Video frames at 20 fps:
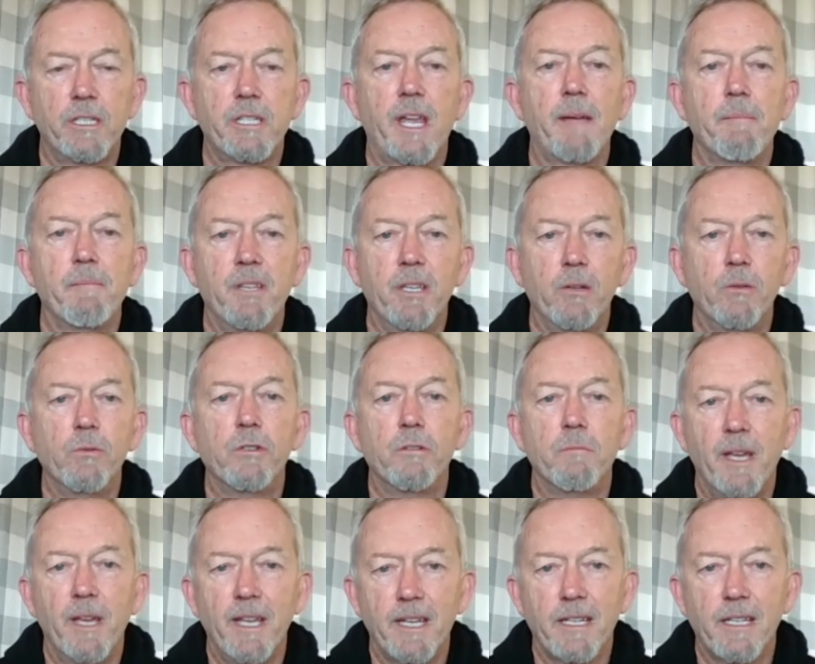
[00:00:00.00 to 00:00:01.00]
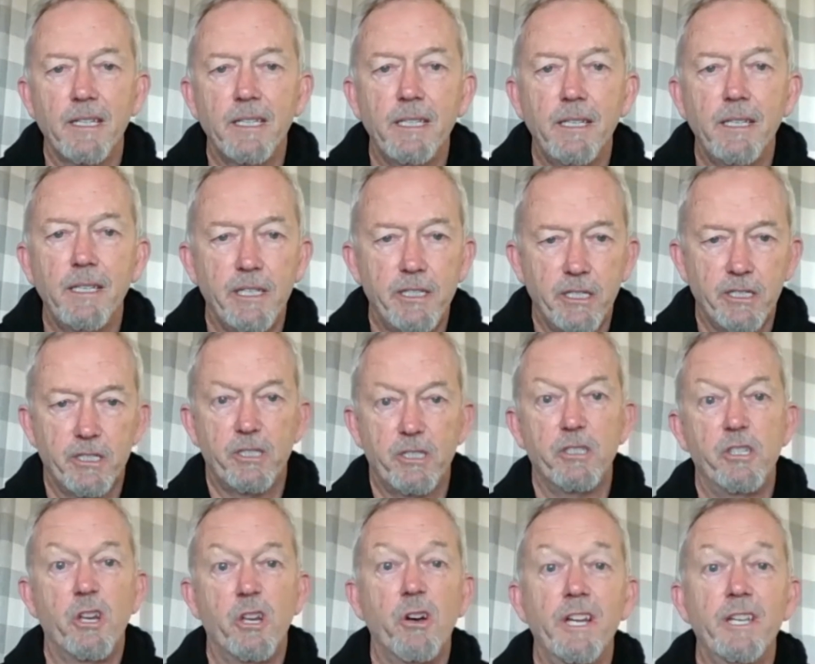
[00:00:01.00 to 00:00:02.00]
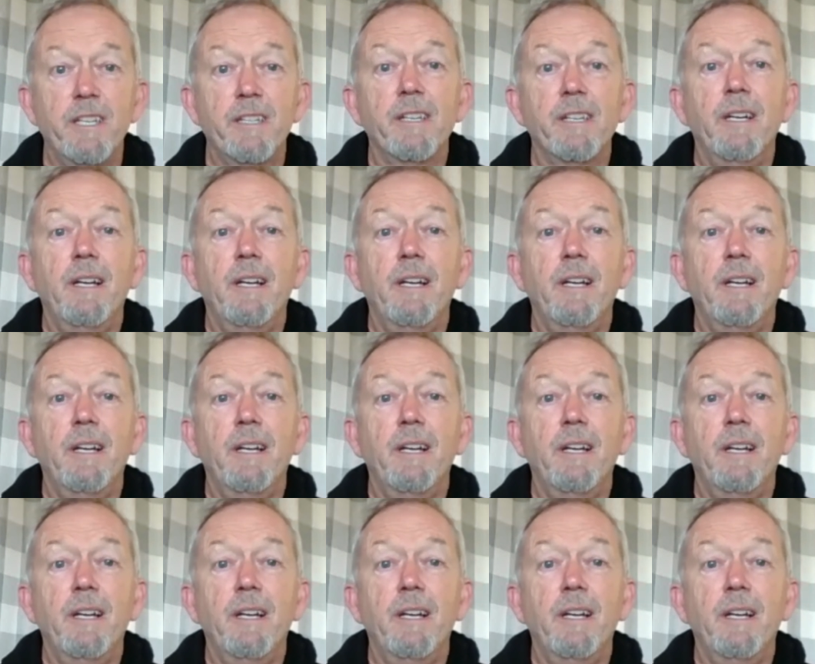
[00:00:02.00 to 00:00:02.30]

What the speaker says: happening automatically as it's designed.